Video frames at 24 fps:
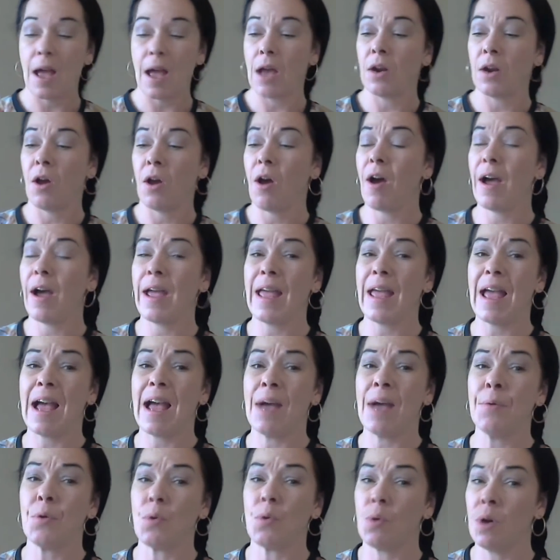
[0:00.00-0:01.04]
and I
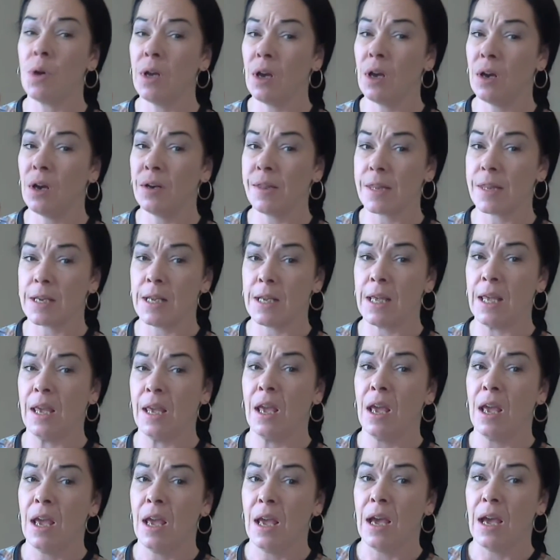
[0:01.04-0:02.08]
am quite honestly
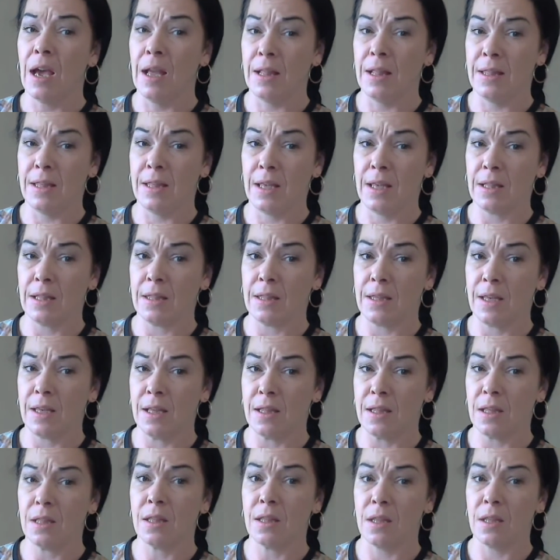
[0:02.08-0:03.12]
addicted
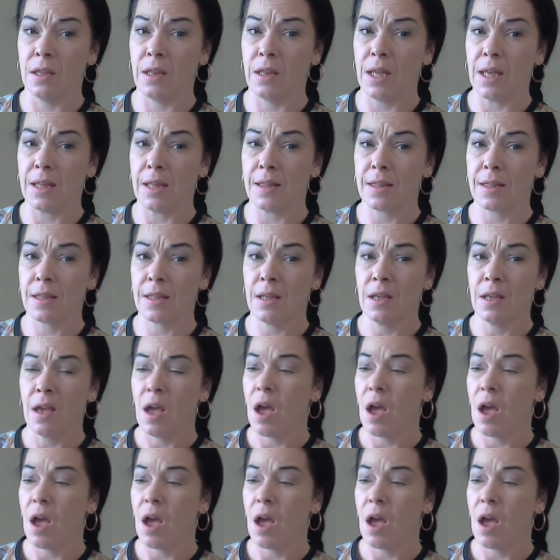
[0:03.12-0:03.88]
to this.